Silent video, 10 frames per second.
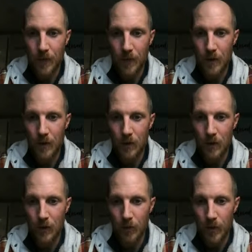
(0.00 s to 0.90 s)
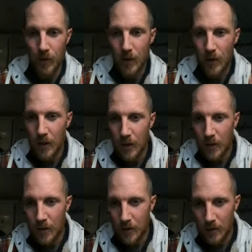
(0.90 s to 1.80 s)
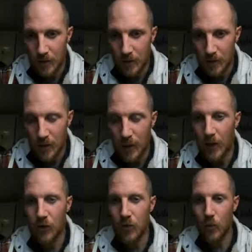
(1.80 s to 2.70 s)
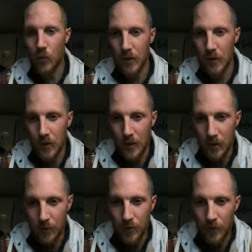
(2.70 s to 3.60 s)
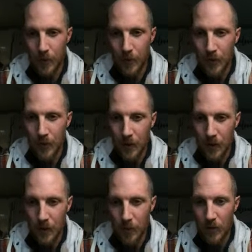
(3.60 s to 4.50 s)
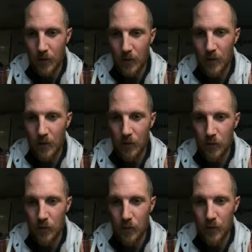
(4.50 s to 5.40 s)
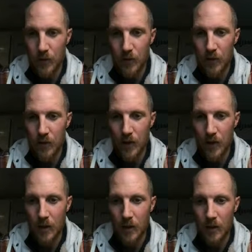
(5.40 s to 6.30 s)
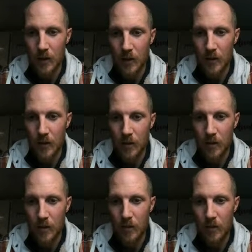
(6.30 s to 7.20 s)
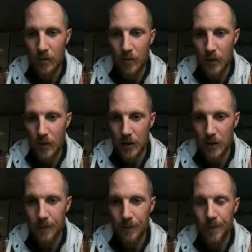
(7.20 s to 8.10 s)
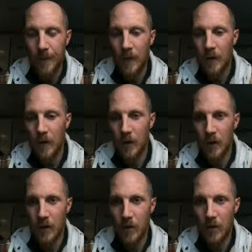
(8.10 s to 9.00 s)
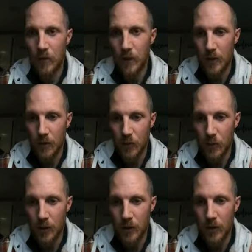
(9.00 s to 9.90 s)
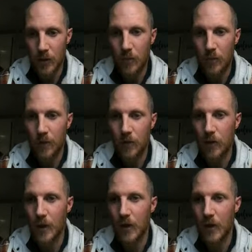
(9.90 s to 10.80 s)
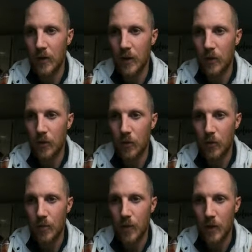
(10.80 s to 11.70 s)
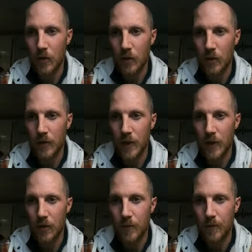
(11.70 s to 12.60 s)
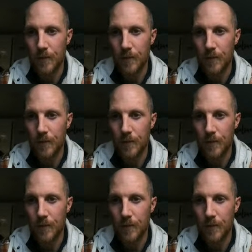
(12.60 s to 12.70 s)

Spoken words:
And that is going to give me, I can actually do more than 6. If I divide by 6, it'll give me 6 over 10 pi. And if I go one step further, I can take that to 3 pi over 5.